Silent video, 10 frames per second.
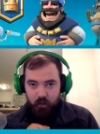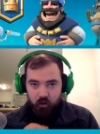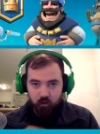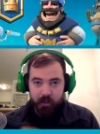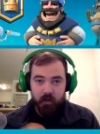
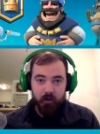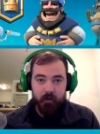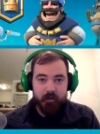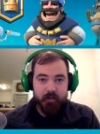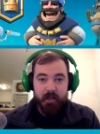great
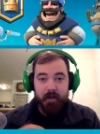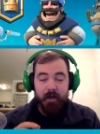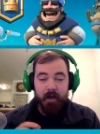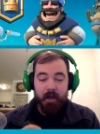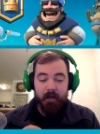cards,
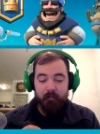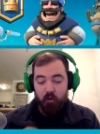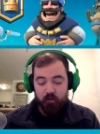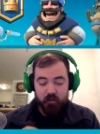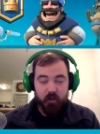and
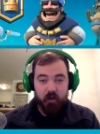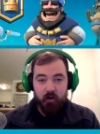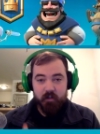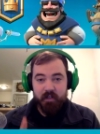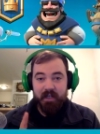most of the
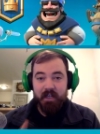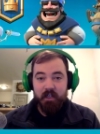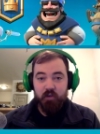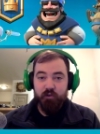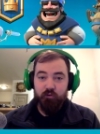cards that get
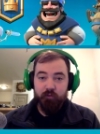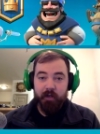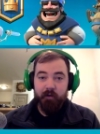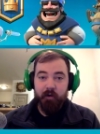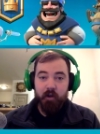used that are
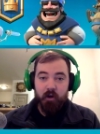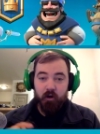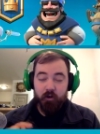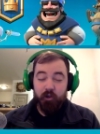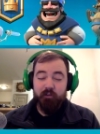rare are
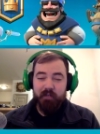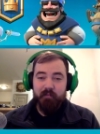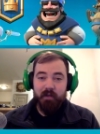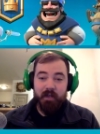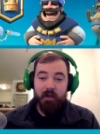currently in
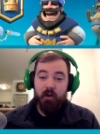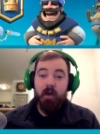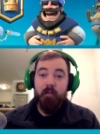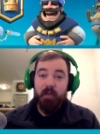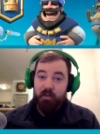my deck,
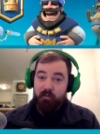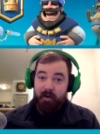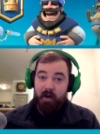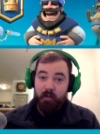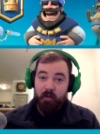being the
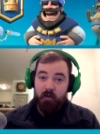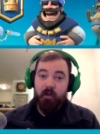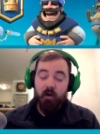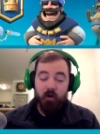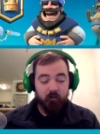Fireball and the
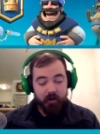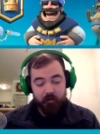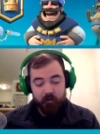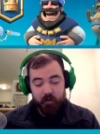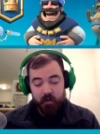Hog Rider.